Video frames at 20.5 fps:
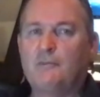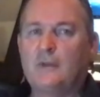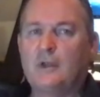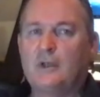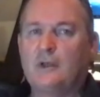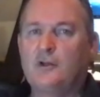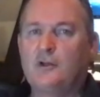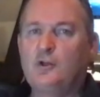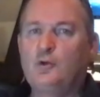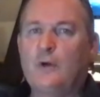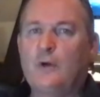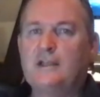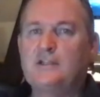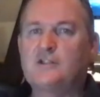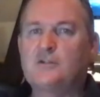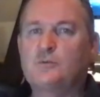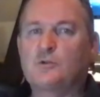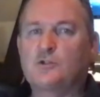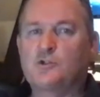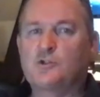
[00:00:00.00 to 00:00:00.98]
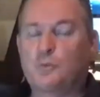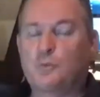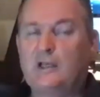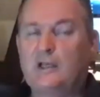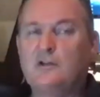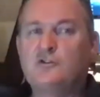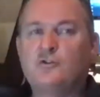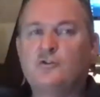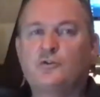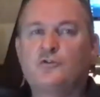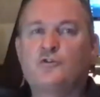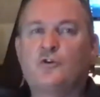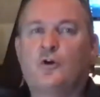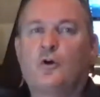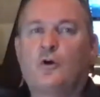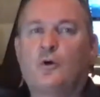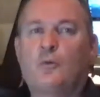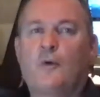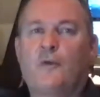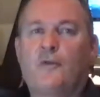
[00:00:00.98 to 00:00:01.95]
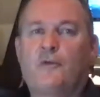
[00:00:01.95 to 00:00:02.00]
the US was willing to
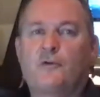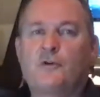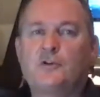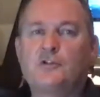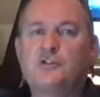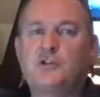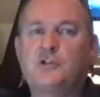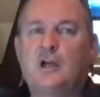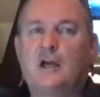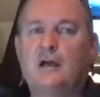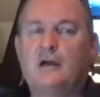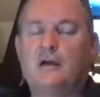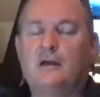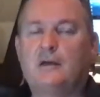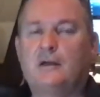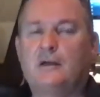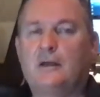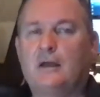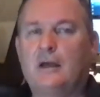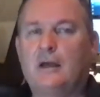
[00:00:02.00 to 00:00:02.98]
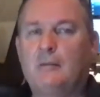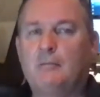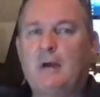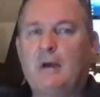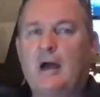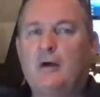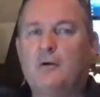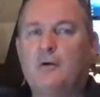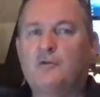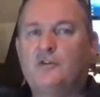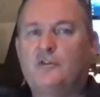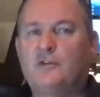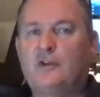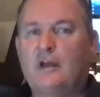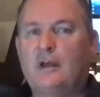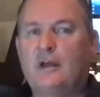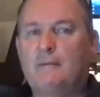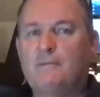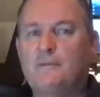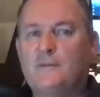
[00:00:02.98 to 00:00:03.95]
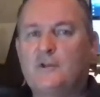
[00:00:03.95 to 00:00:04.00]
talk with Russia about
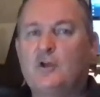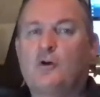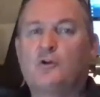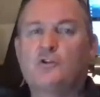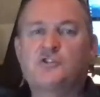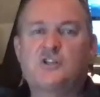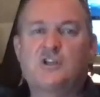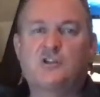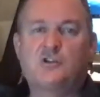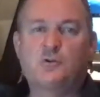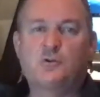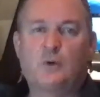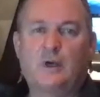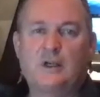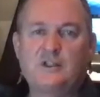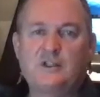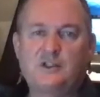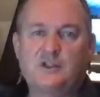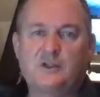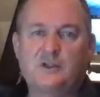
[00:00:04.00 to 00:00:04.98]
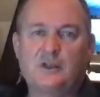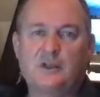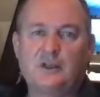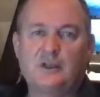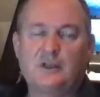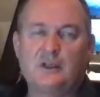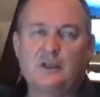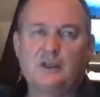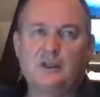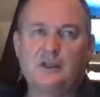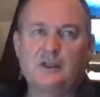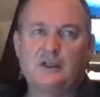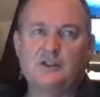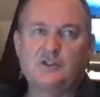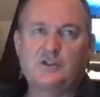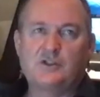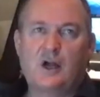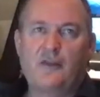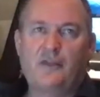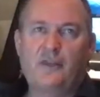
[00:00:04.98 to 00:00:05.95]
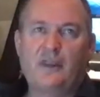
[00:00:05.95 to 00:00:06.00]
the oil situation.
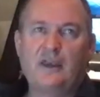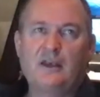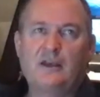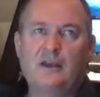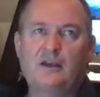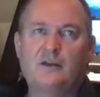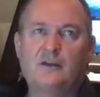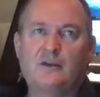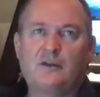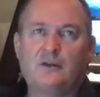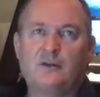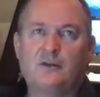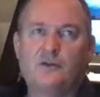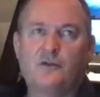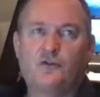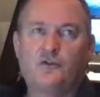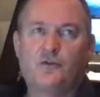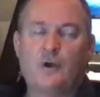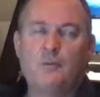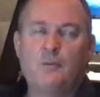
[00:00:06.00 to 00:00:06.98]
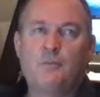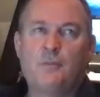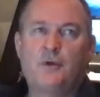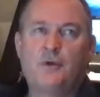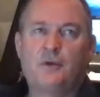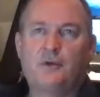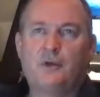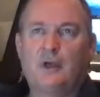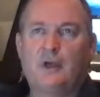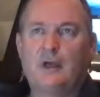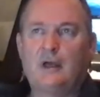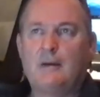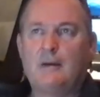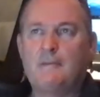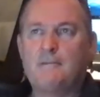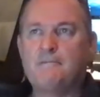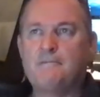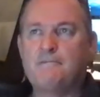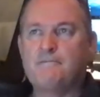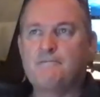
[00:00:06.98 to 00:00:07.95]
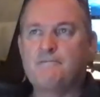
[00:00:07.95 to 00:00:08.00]
So I think Trump
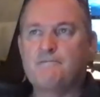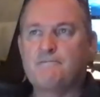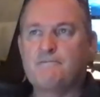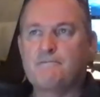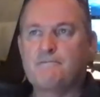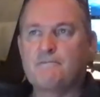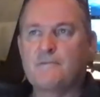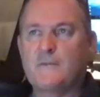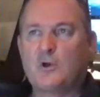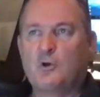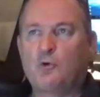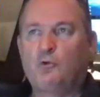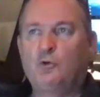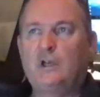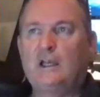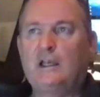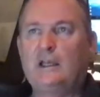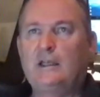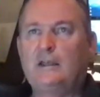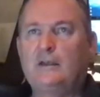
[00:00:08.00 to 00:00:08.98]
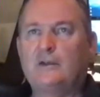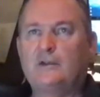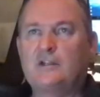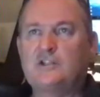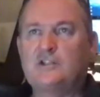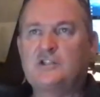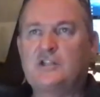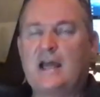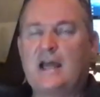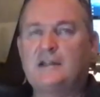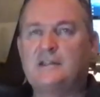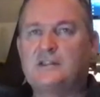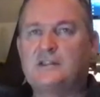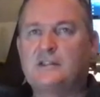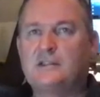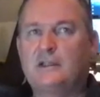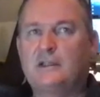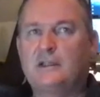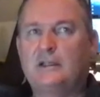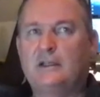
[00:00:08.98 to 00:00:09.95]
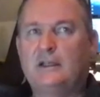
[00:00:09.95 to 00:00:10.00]
really understands.
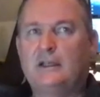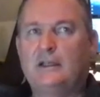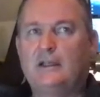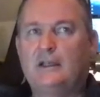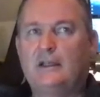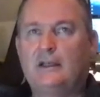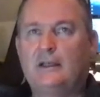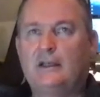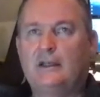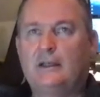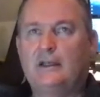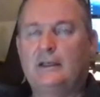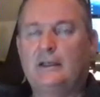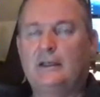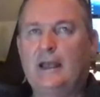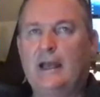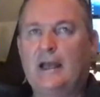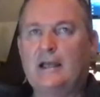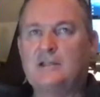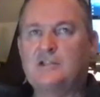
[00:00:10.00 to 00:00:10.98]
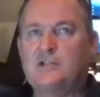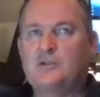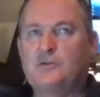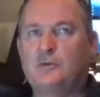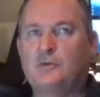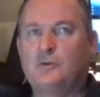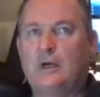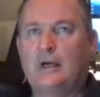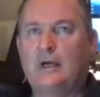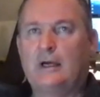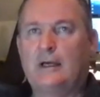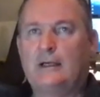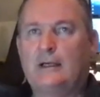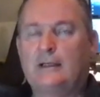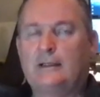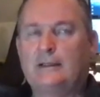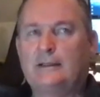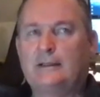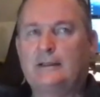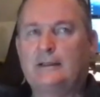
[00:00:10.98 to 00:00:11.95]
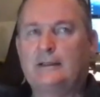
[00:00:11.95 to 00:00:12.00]
He has to,
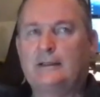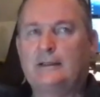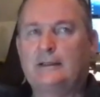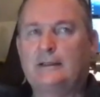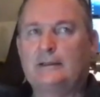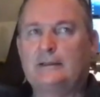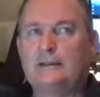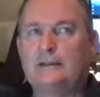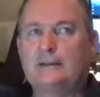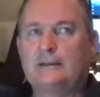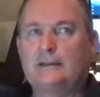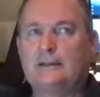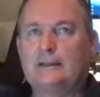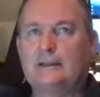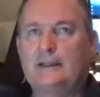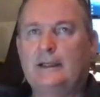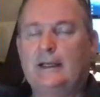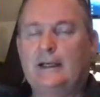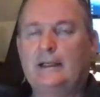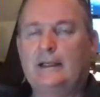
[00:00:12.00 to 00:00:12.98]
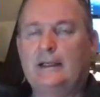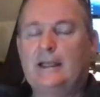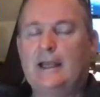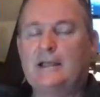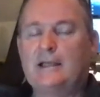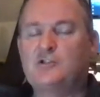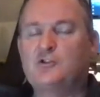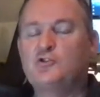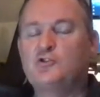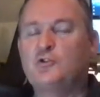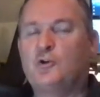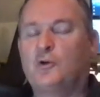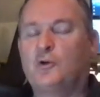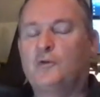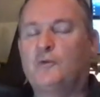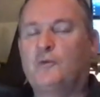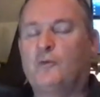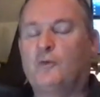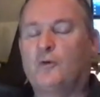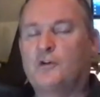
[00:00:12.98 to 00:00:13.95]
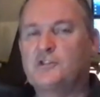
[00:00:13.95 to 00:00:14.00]
he has to join
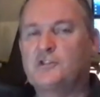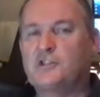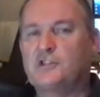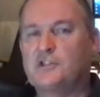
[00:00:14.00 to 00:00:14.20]
forces